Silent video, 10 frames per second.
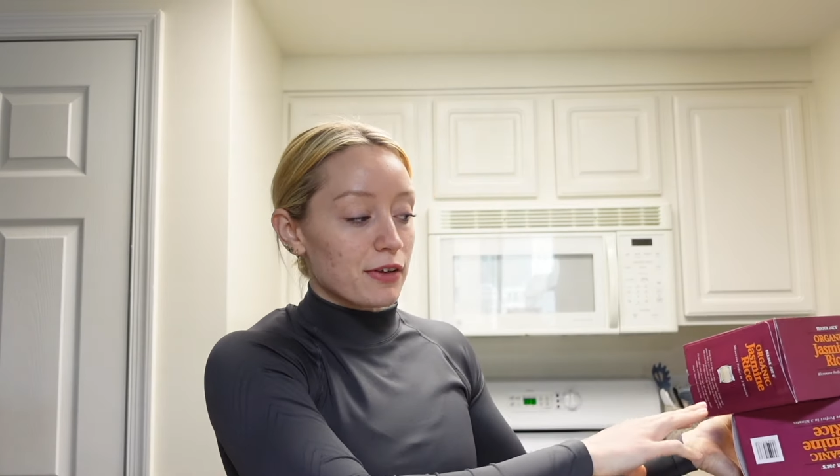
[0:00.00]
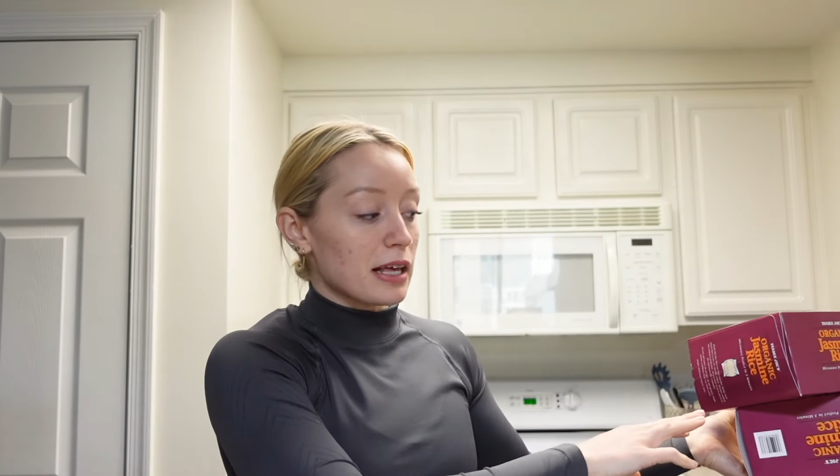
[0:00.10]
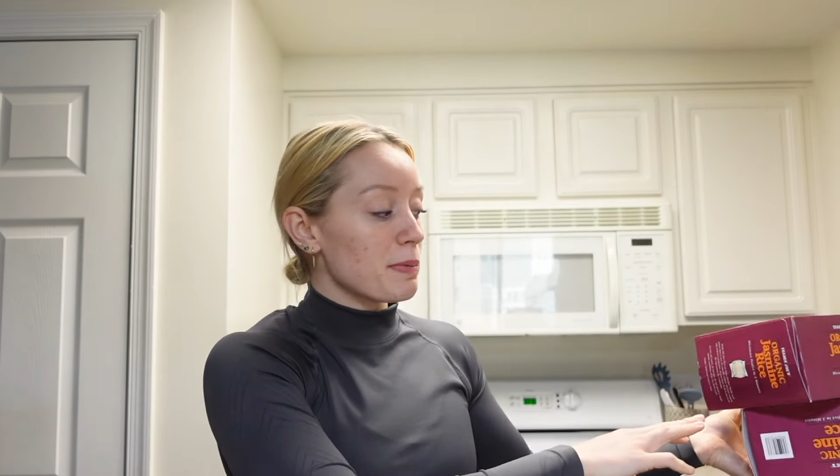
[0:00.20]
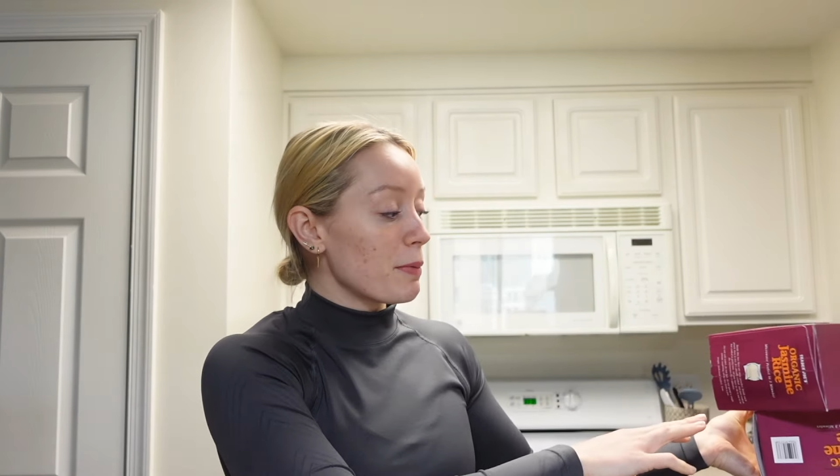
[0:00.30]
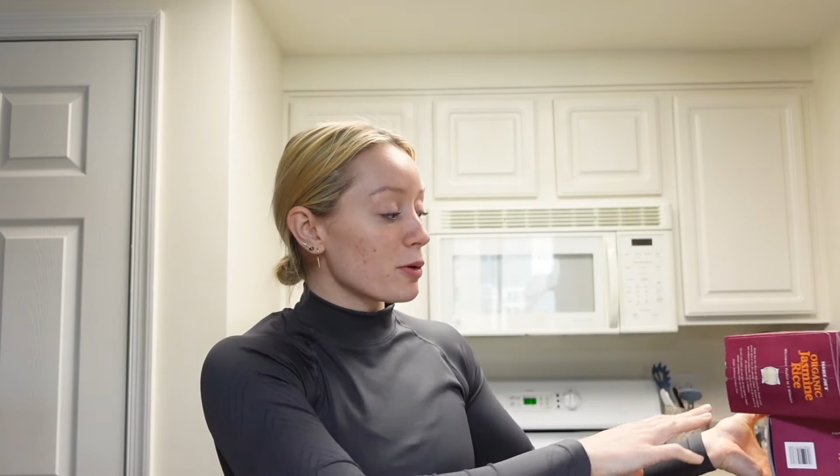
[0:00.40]
feel
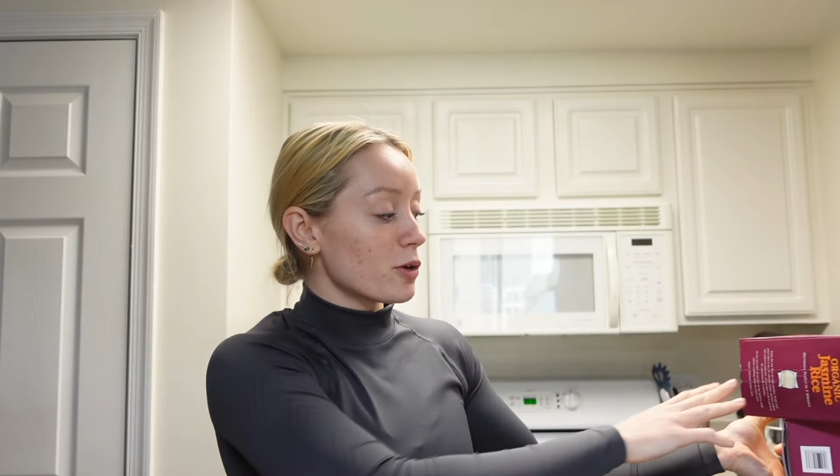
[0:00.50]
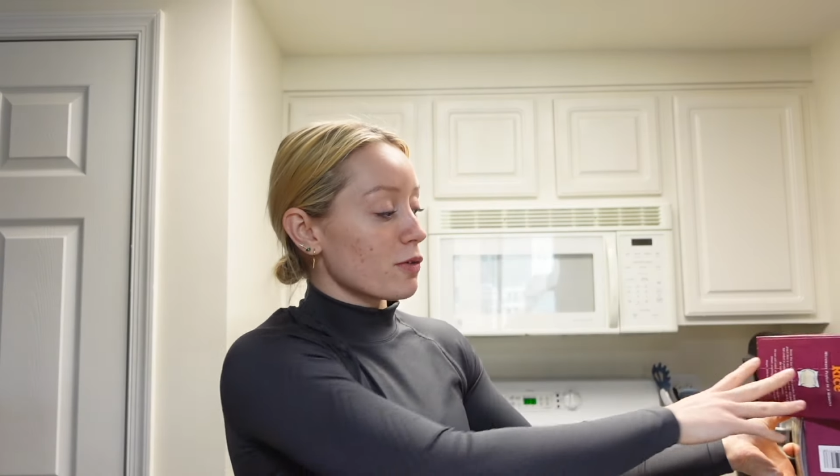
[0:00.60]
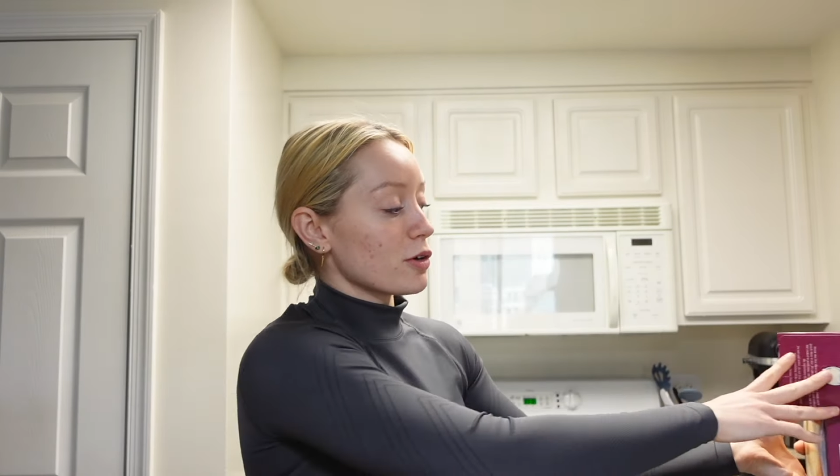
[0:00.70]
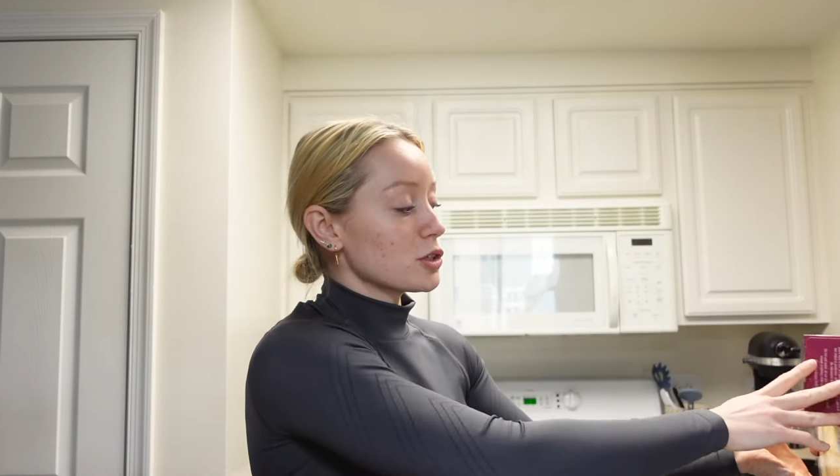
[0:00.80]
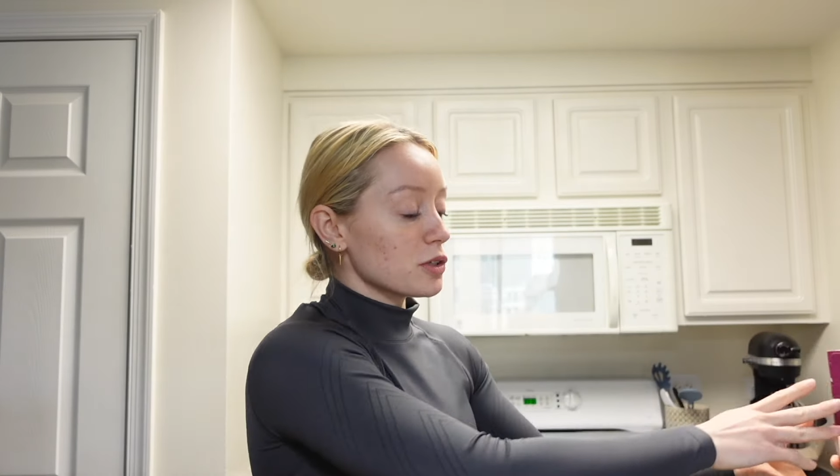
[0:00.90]
like people
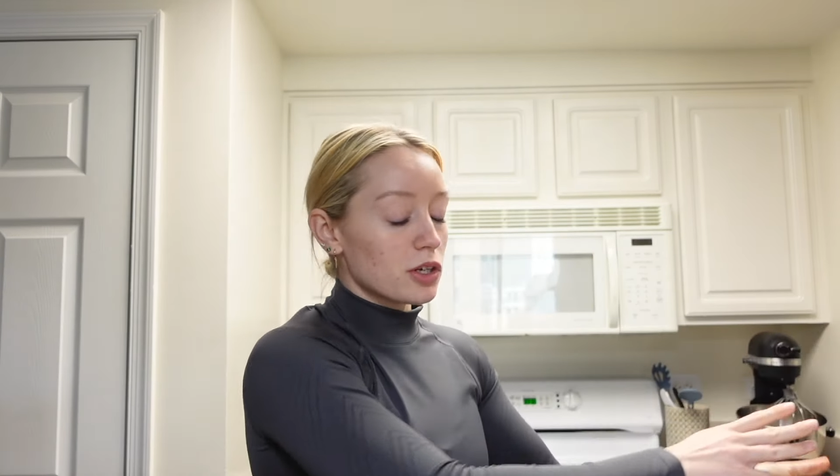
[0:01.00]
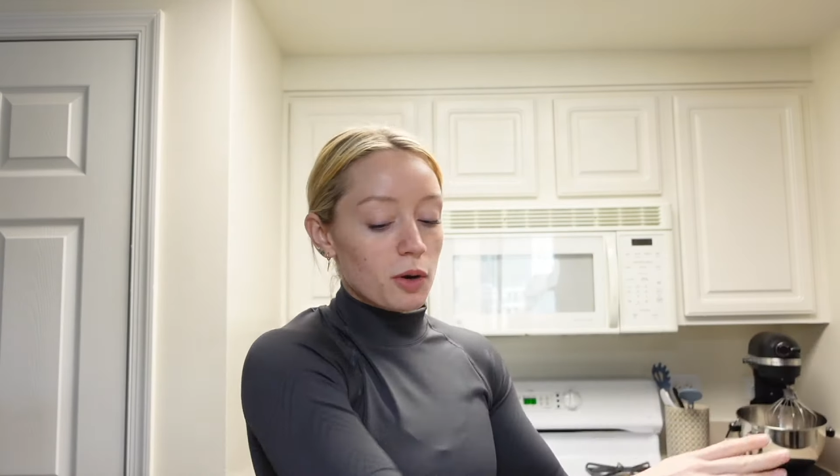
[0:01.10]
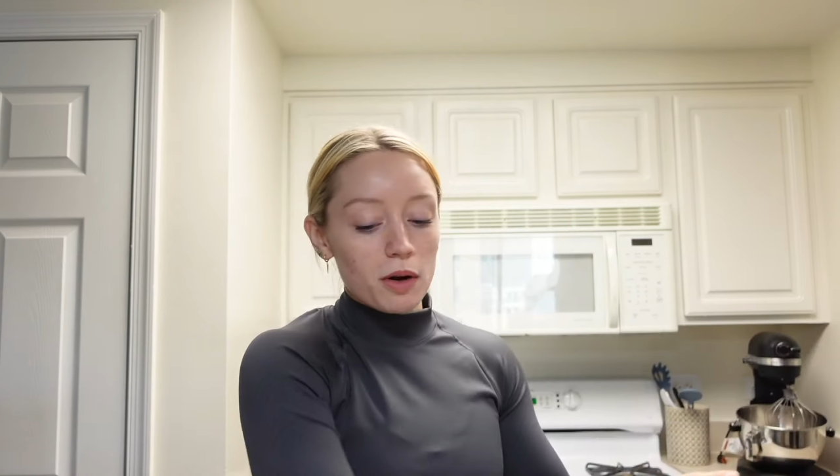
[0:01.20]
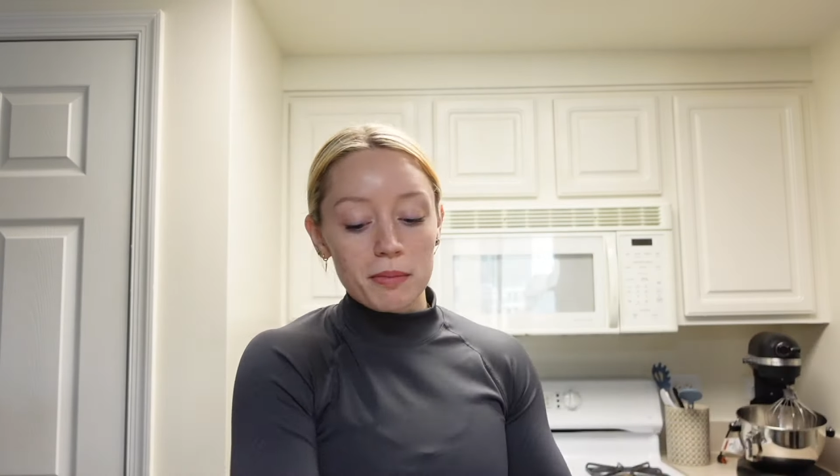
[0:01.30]
universally know are